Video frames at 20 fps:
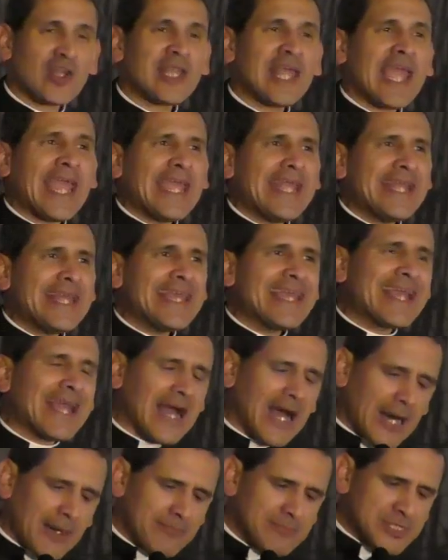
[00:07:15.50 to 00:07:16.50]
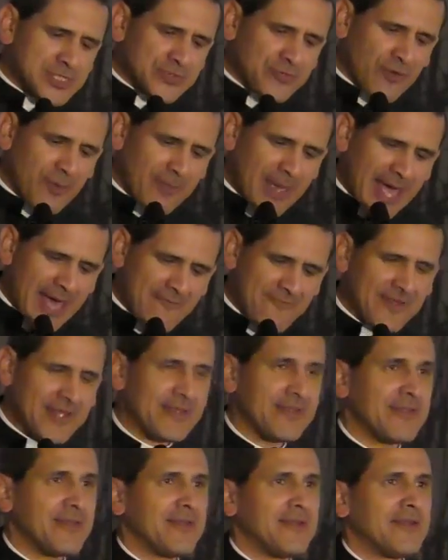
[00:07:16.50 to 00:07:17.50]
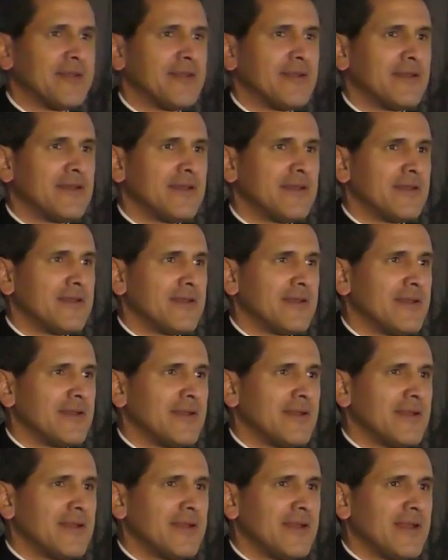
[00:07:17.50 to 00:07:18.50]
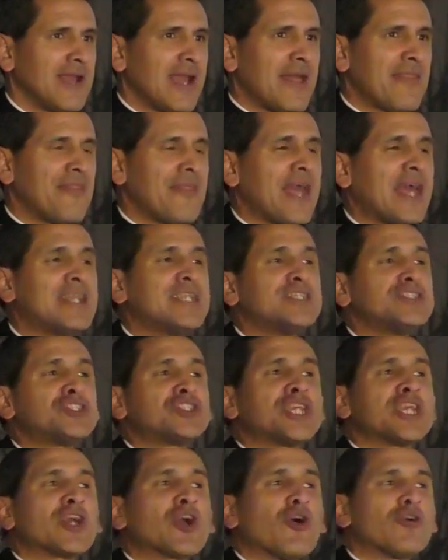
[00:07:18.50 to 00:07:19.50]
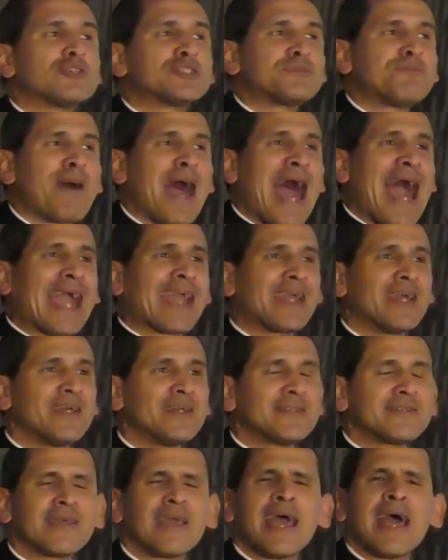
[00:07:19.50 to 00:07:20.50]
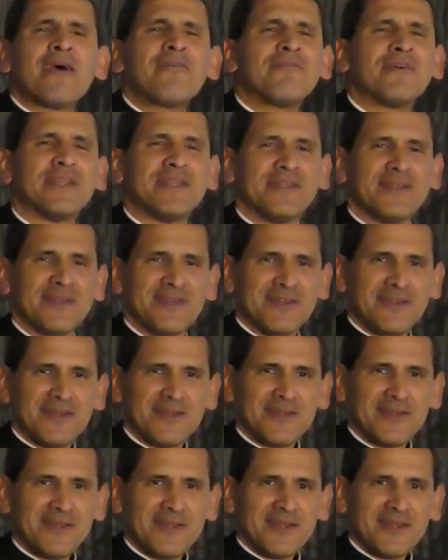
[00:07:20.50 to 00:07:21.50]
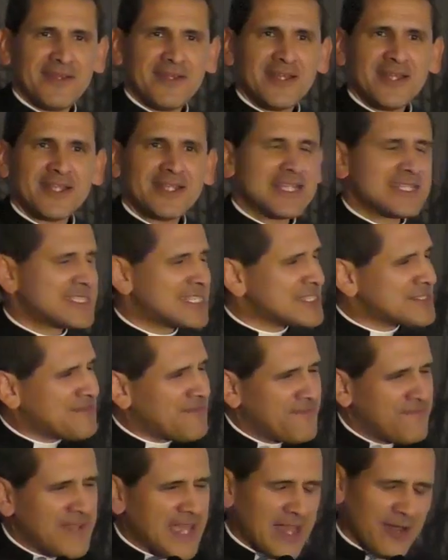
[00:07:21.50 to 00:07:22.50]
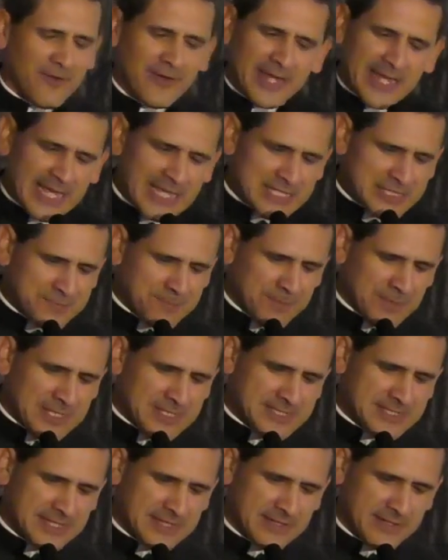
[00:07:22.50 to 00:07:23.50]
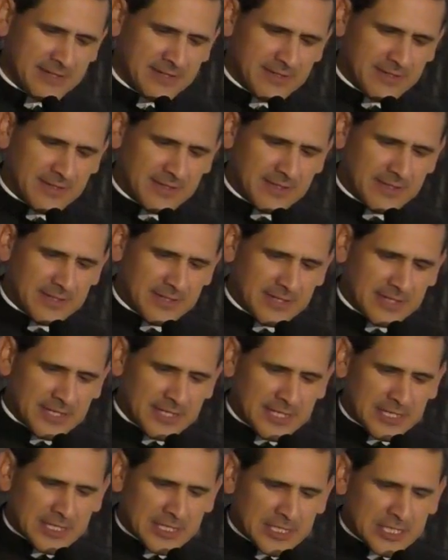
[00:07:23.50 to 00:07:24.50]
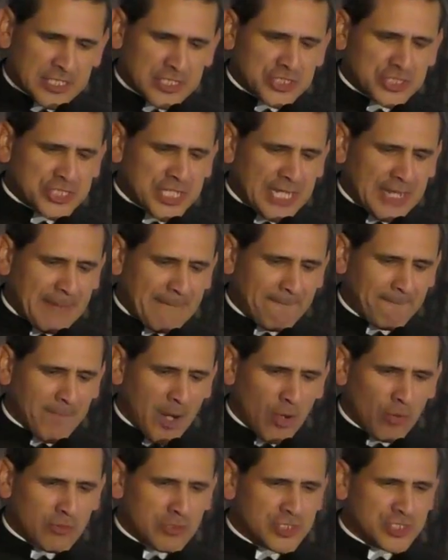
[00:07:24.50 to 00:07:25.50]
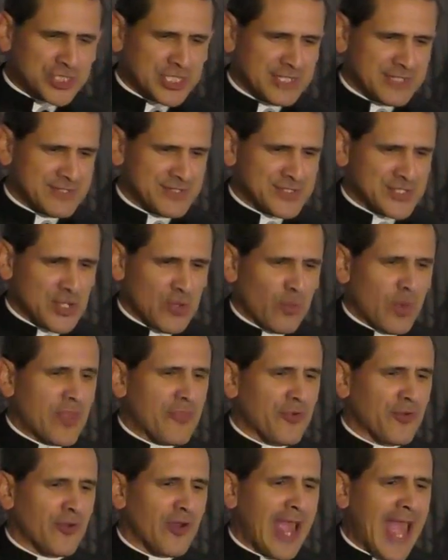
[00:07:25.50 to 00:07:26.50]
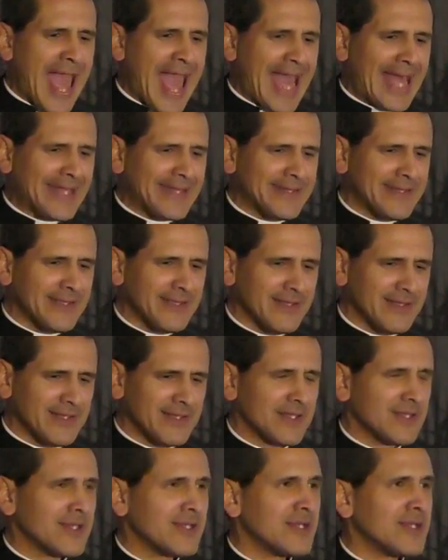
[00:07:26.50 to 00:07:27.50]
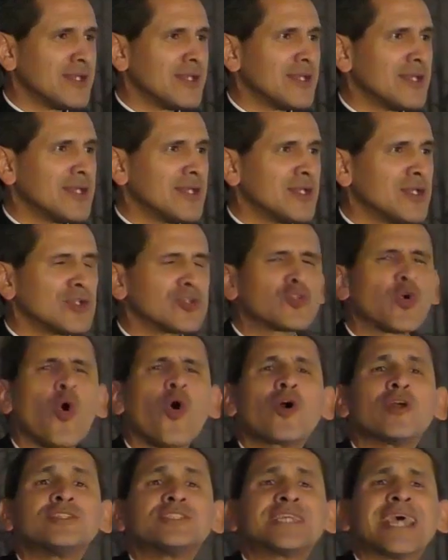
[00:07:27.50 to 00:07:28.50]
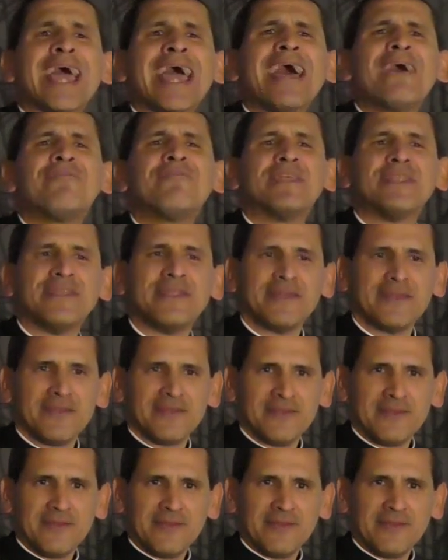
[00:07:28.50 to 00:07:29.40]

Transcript: Lady comes from heaven, and then she goes back to heaven. This is very explicit. She motions with her hand towards heaven.